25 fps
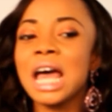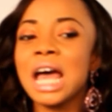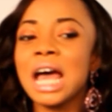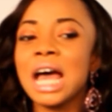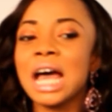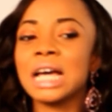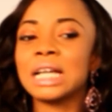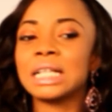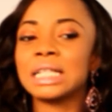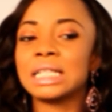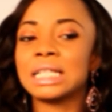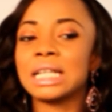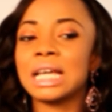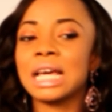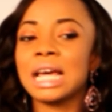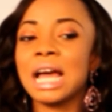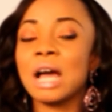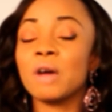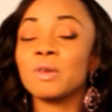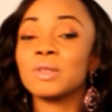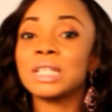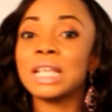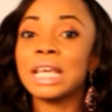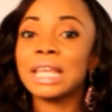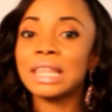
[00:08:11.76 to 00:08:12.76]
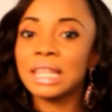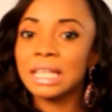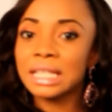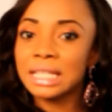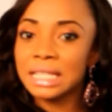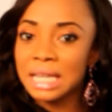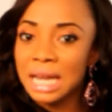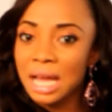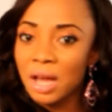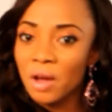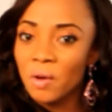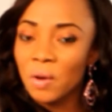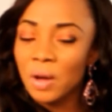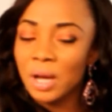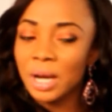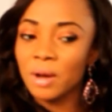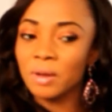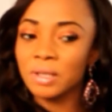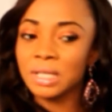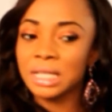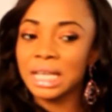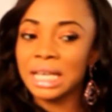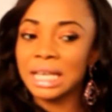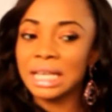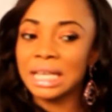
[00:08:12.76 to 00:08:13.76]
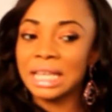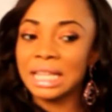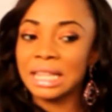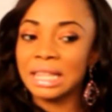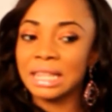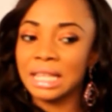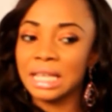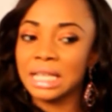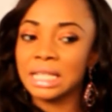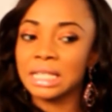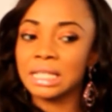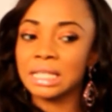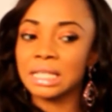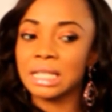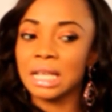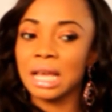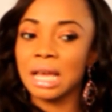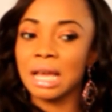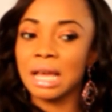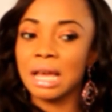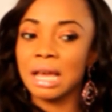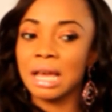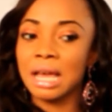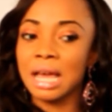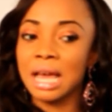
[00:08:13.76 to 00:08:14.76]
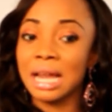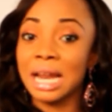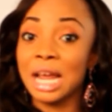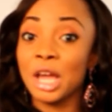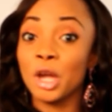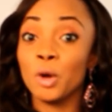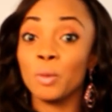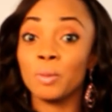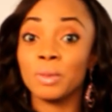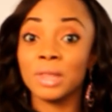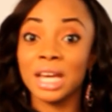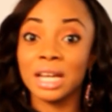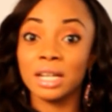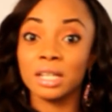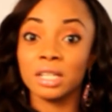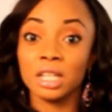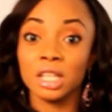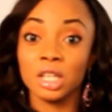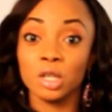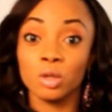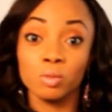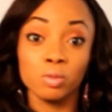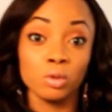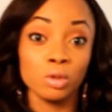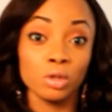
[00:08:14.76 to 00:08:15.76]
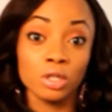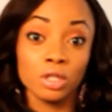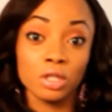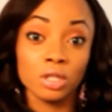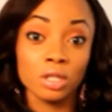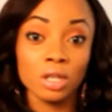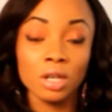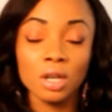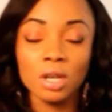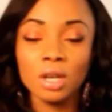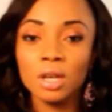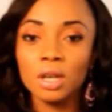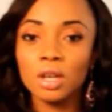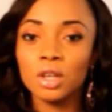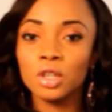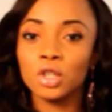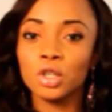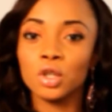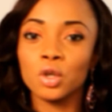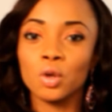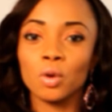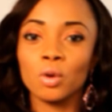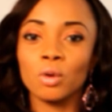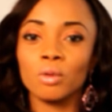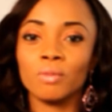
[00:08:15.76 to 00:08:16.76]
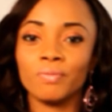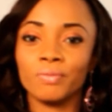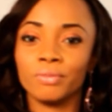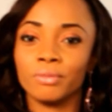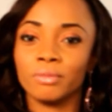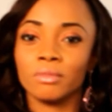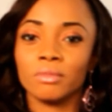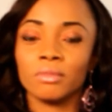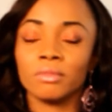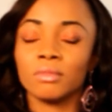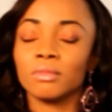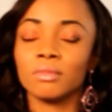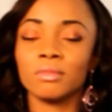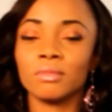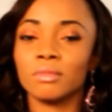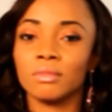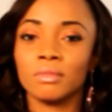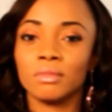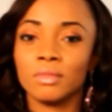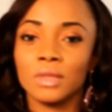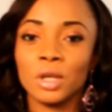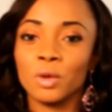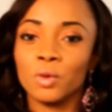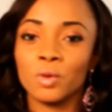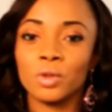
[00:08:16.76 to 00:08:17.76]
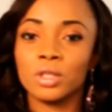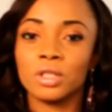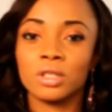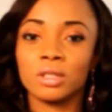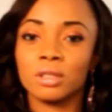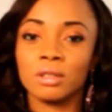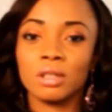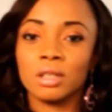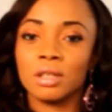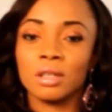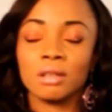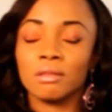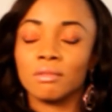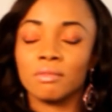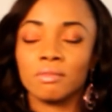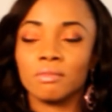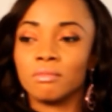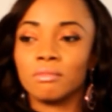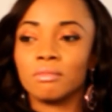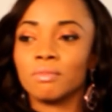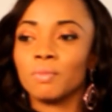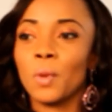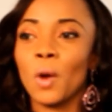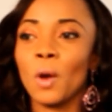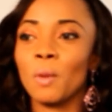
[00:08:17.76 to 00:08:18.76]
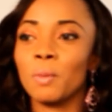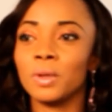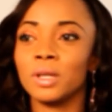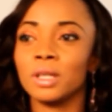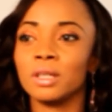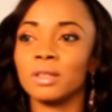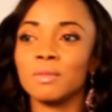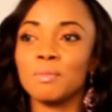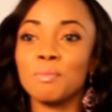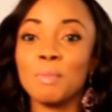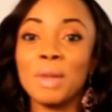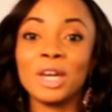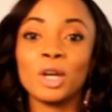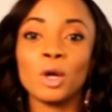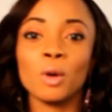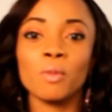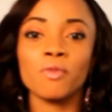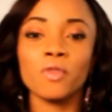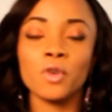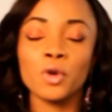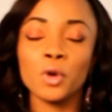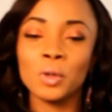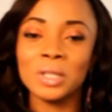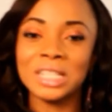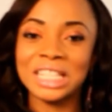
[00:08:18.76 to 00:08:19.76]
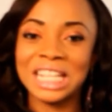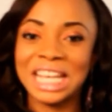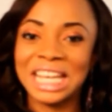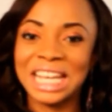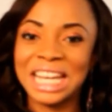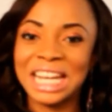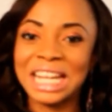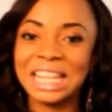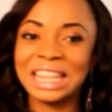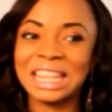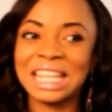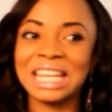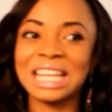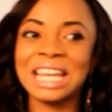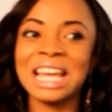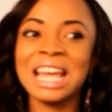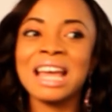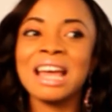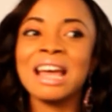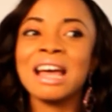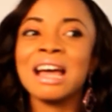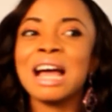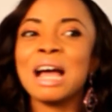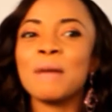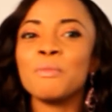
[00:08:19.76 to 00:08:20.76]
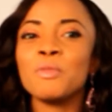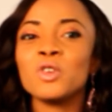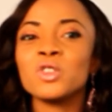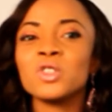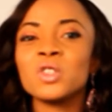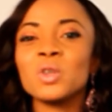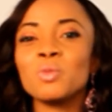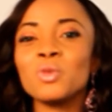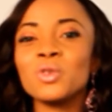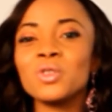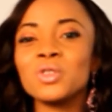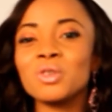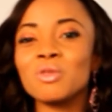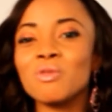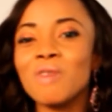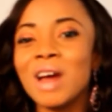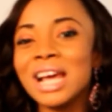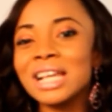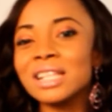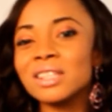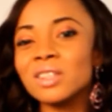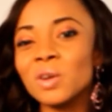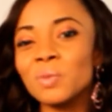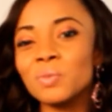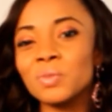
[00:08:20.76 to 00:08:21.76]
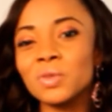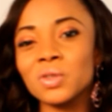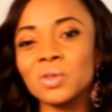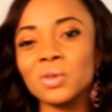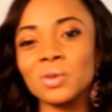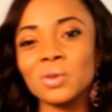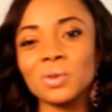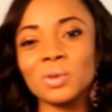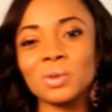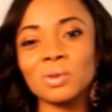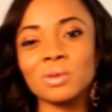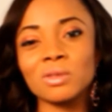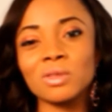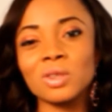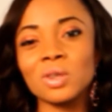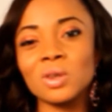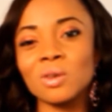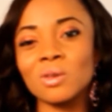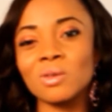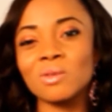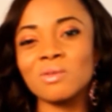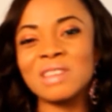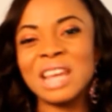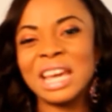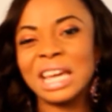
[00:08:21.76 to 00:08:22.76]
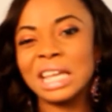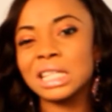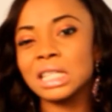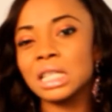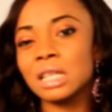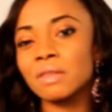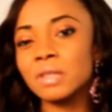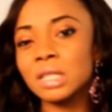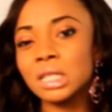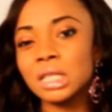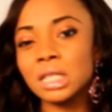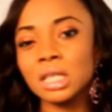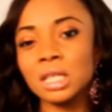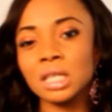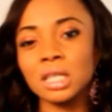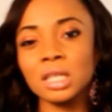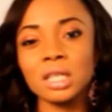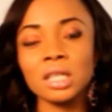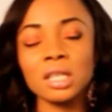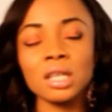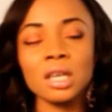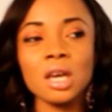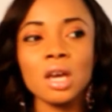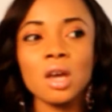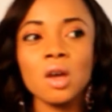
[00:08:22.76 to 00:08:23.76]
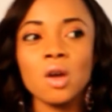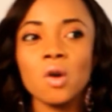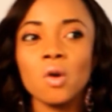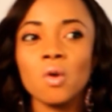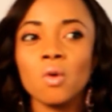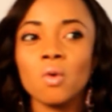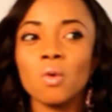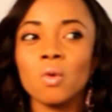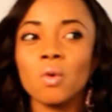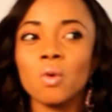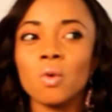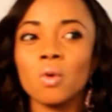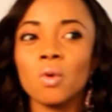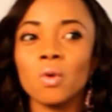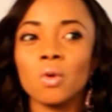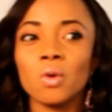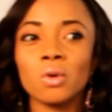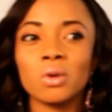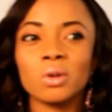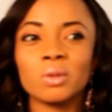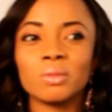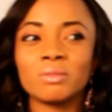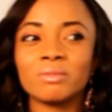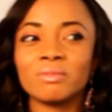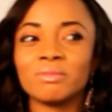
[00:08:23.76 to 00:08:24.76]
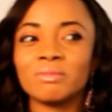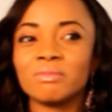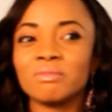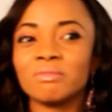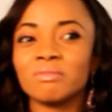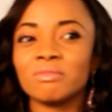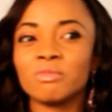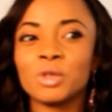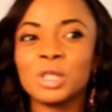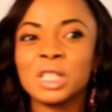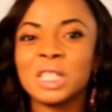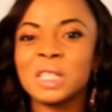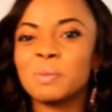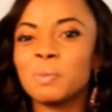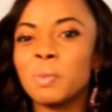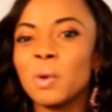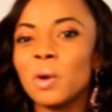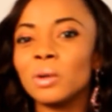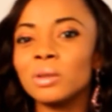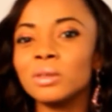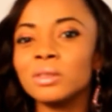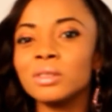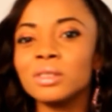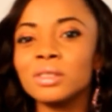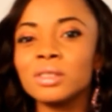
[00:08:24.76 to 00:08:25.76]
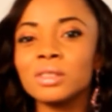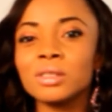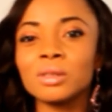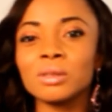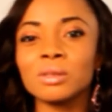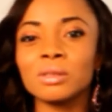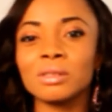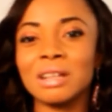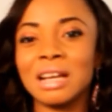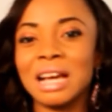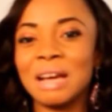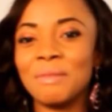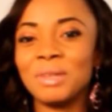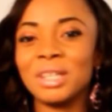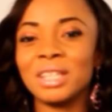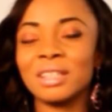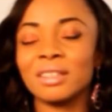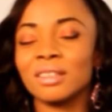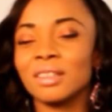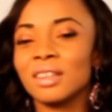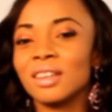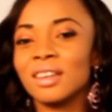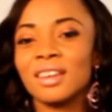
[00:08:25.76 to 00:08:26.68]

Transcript: And I'll say this now, and I'll say this, and I hope that it would, you know, it would probably make up for not saying anything. I'm not someone to rise up to, you know, negativity or respond to. I mean,